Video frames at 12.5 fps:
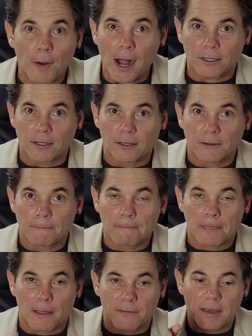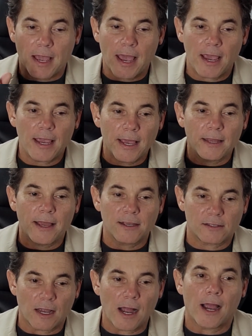But the
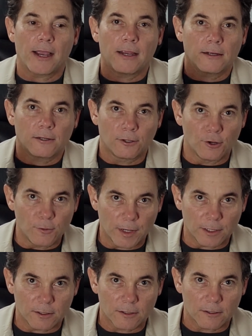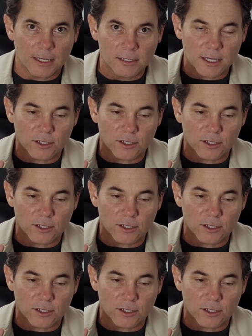ANSI lumens is